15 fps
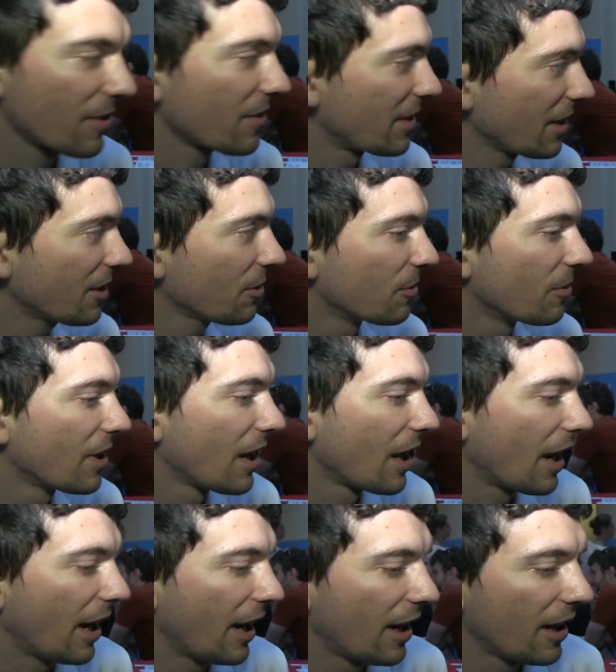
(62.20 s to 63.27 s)
Thank you.
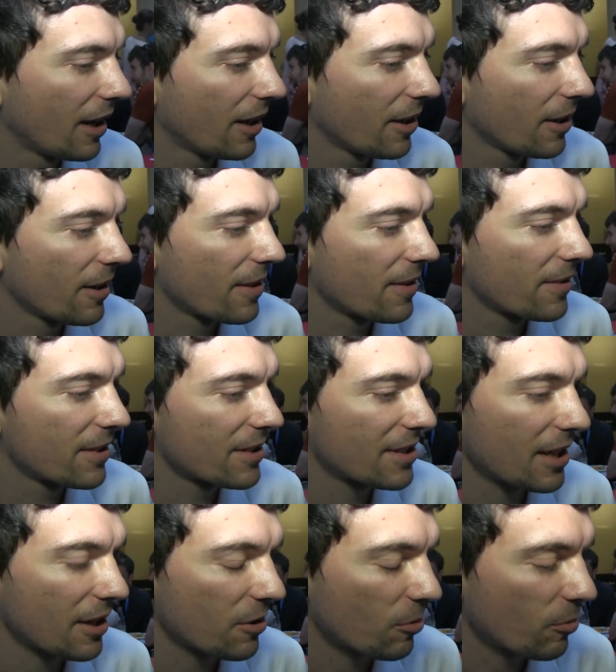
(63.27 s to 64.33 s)
The
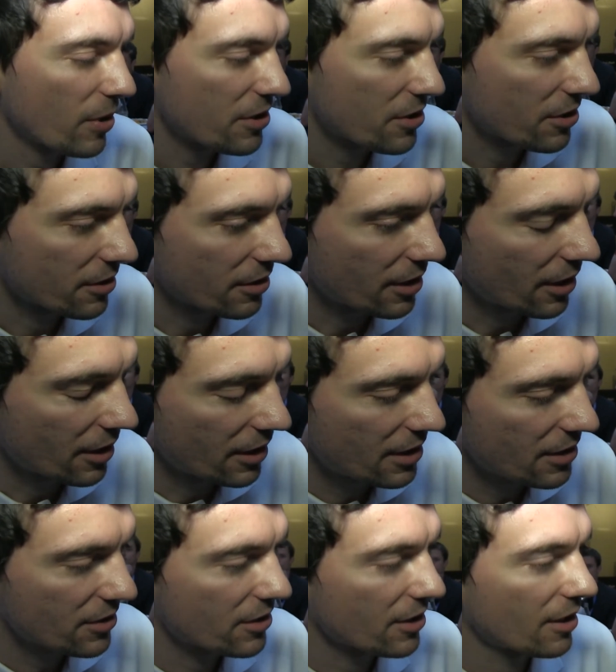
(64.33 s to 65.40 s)
second question
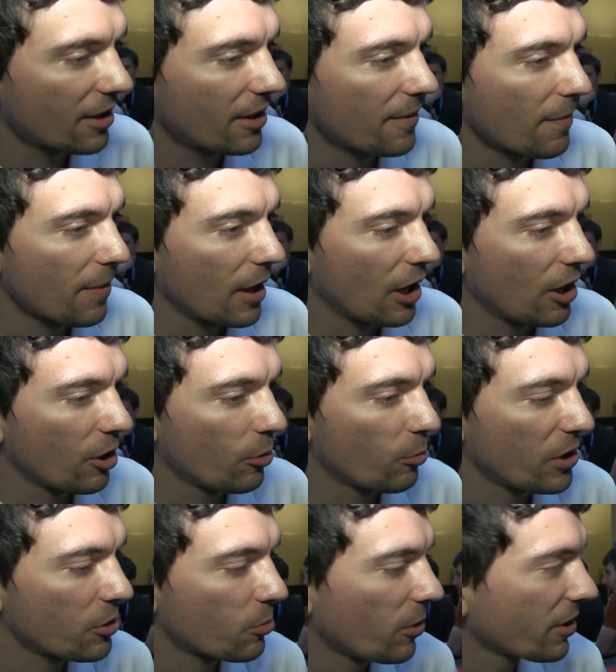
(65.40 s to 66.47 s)
is,
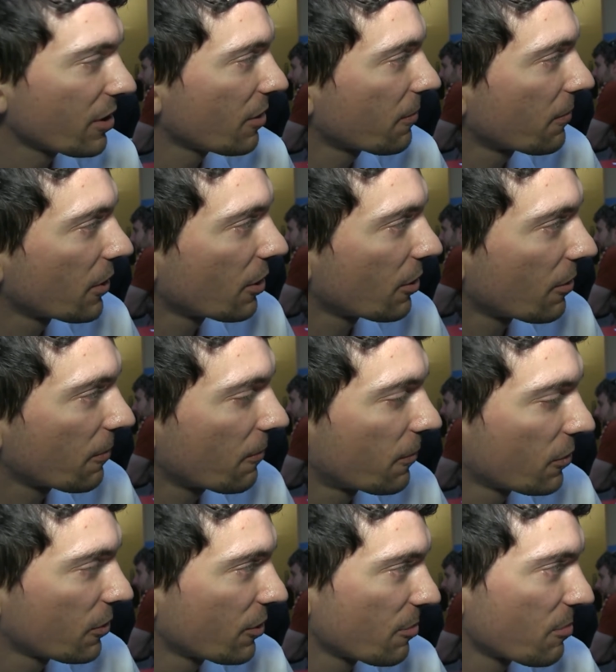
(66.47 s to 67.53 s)
which one of your
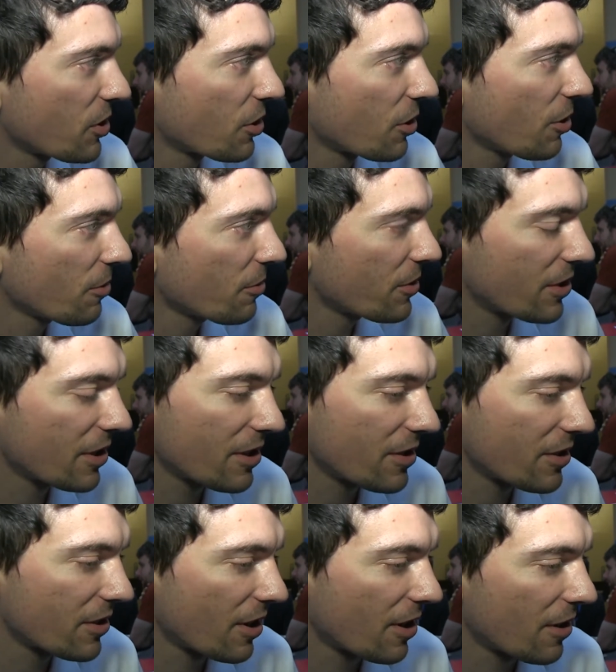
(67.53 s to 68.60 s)
full dome shows
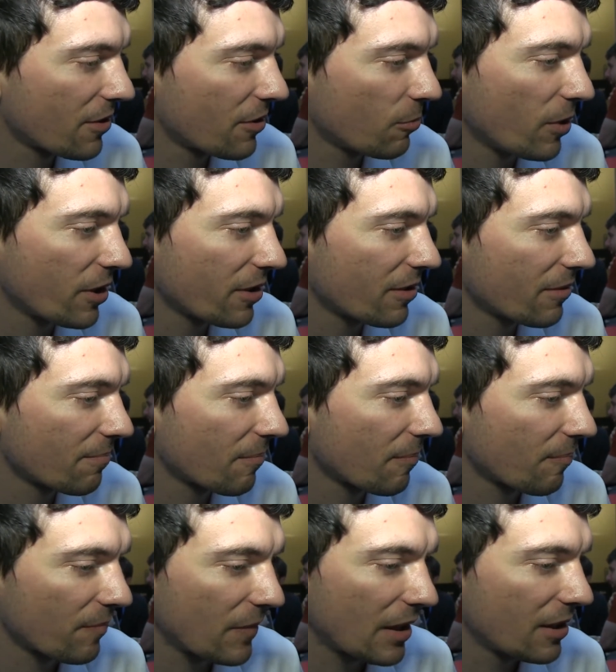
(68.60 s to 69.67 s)
is the one,
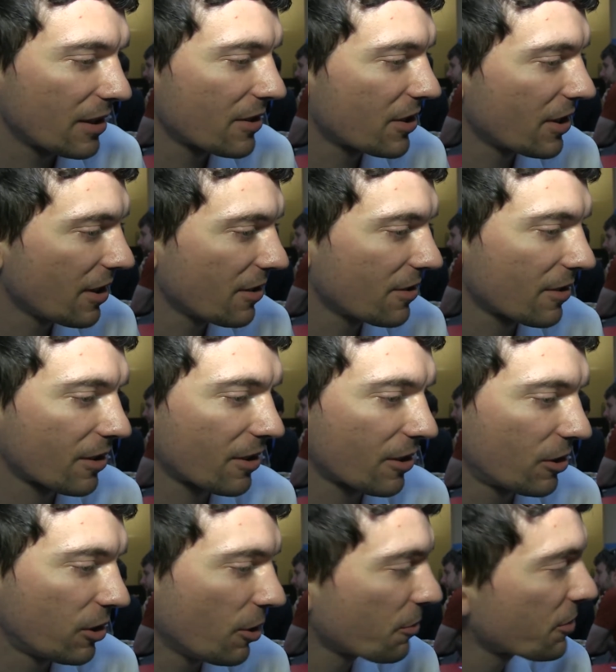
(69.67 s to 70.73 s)
let's say, the
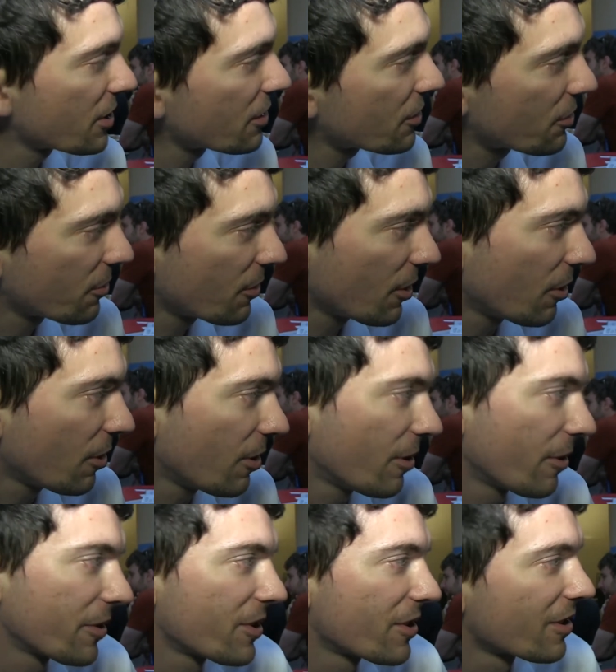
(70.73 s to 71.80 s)
closest to your heart?